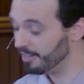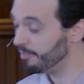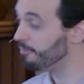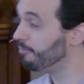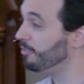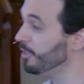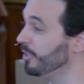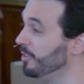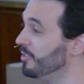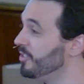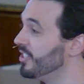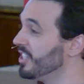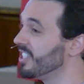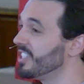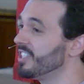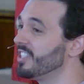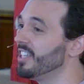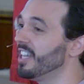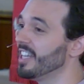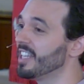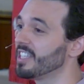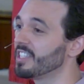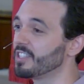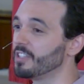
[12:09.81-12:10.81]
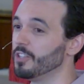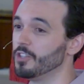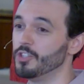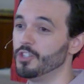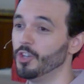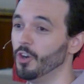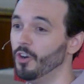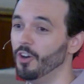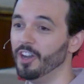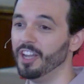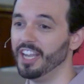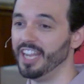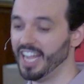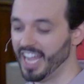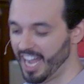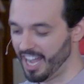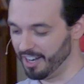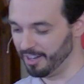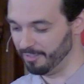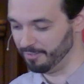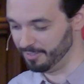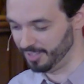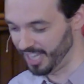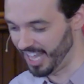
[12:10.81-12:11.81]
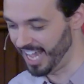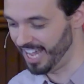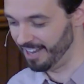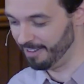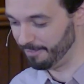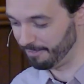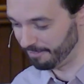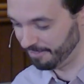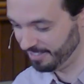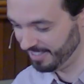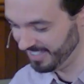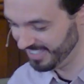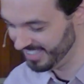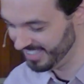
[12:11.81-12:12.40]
food just sucks the joy out of life.